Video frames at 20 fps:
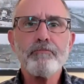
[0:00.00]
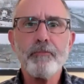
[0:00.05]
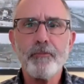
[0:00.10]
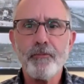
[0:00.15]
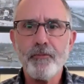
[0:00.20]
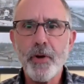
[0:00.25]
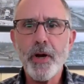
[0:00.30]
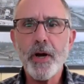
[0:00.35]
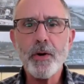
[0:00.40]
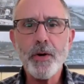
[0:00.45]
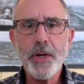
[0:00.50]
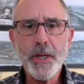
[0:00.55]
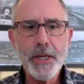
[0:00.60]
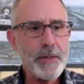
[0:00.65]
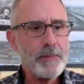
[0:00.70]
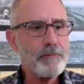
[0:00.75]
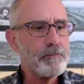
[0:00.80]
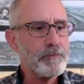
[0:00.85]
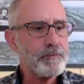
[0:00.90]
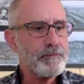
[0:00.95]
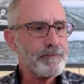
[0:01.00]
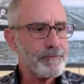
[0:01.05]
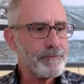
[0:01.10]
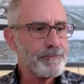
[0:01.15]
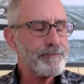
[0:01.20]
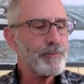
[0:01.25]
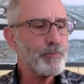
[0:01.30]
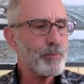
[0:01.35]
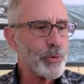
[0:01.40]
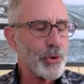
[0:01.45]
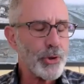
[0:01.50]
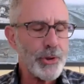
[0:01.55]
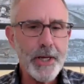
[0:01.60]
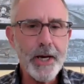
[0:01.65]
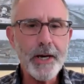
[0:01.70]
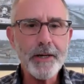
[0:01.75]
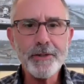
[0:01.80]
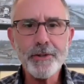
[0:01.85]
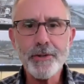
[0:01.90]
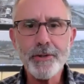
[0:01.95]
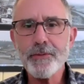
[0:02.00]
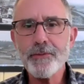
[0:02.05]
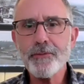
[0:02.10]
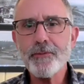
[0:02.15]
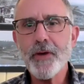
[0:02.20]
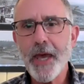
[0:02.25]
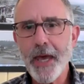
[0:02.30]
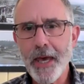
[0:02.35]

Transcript: very productive,